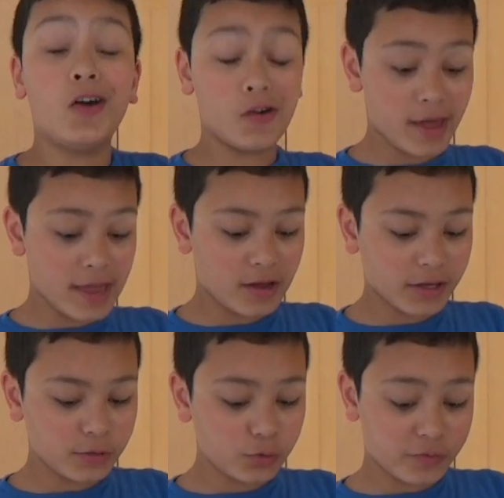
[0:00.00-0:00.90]
Okay,
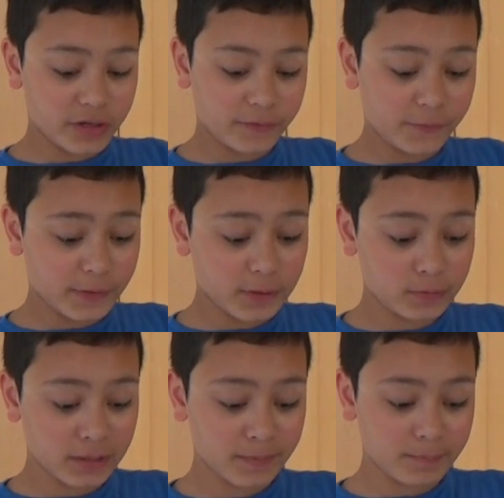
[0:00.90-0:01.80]
I can already feel
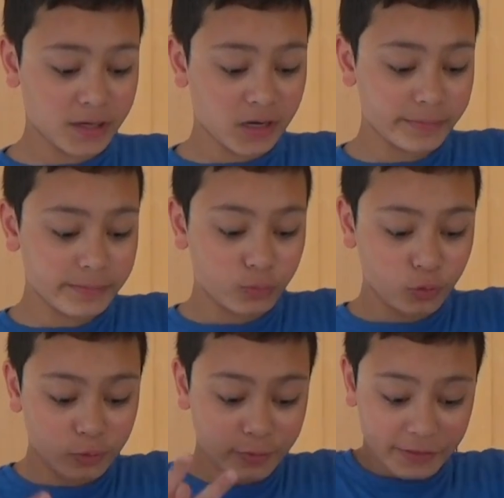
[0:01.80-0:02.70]
it becoming
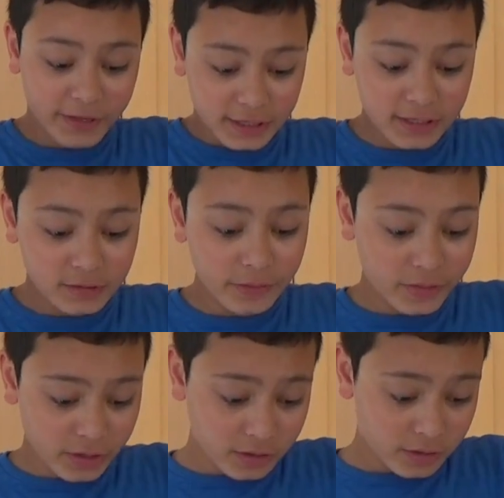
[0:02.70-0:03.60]
more thicker,
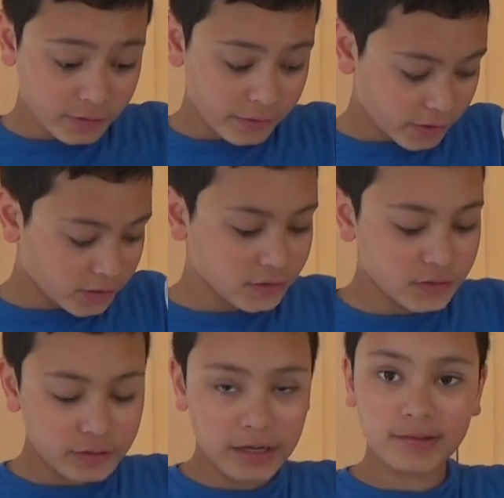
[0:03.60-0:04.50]

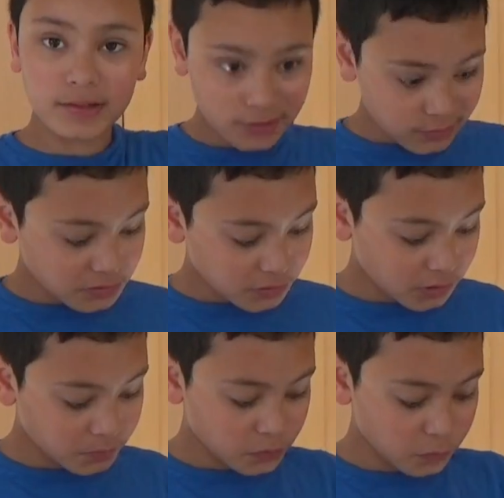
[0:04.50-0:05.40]
so now it's a good
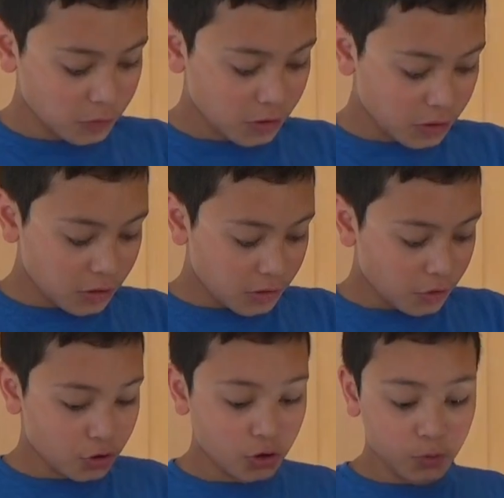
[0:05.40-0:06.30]
time to
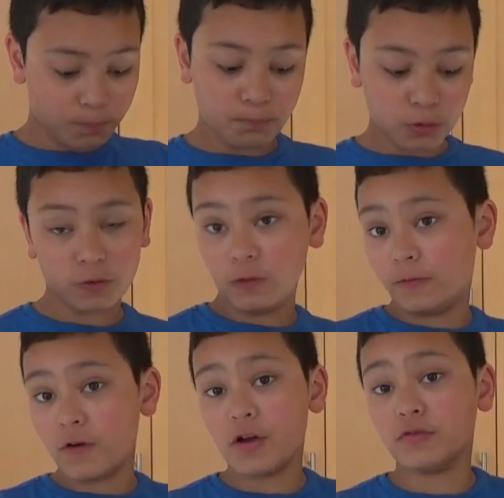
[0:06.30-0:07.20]
put your
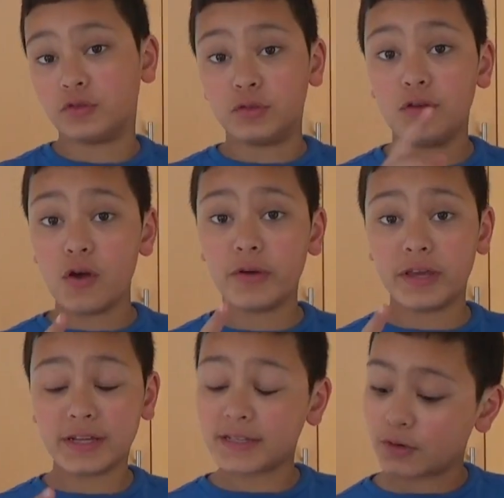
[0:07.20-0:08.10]
fire onto low
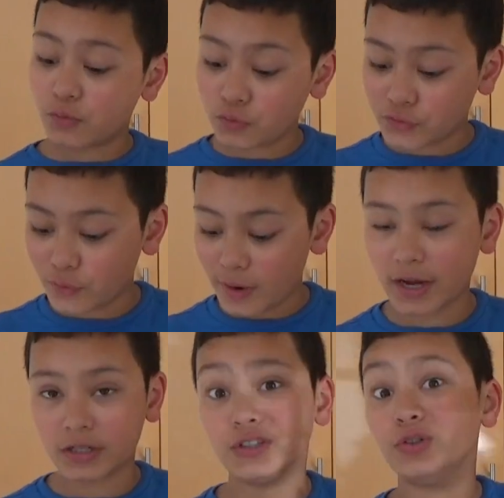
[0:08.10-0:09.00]
heat and also
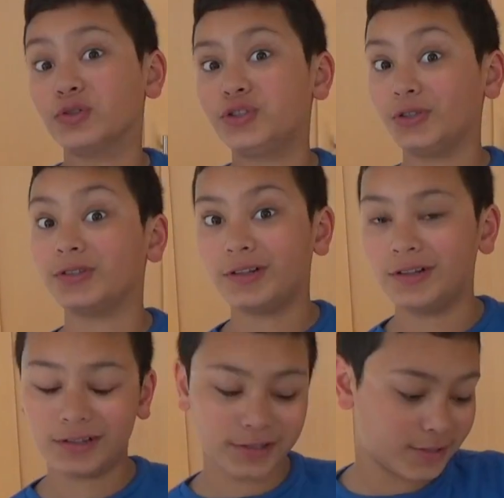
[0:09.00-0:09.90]
add your
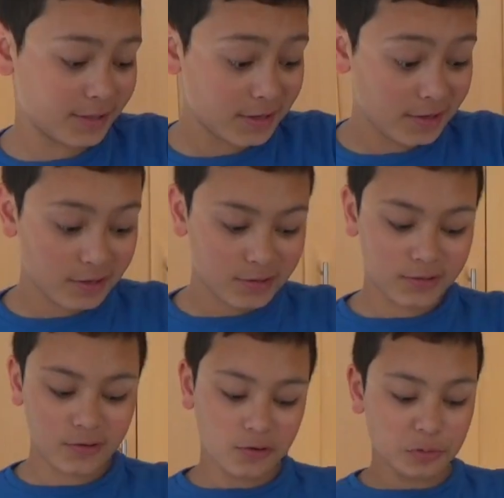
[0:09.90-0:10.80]
chocolate.
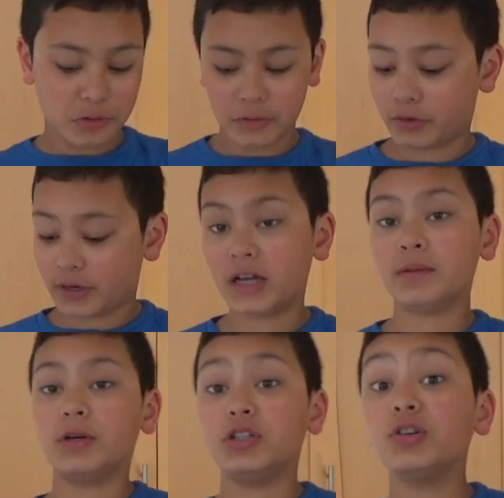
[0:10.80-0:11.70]
So I'm going to
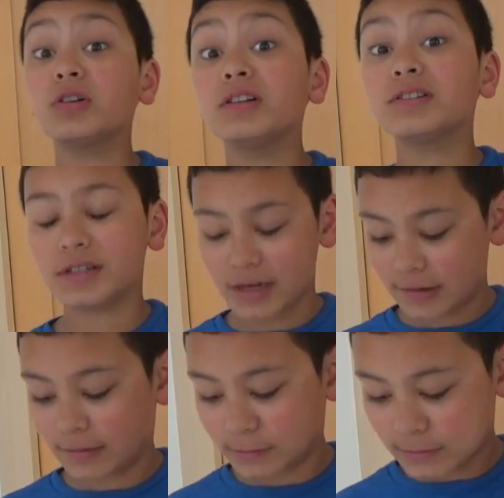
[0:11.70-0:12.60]
add my chocolate now.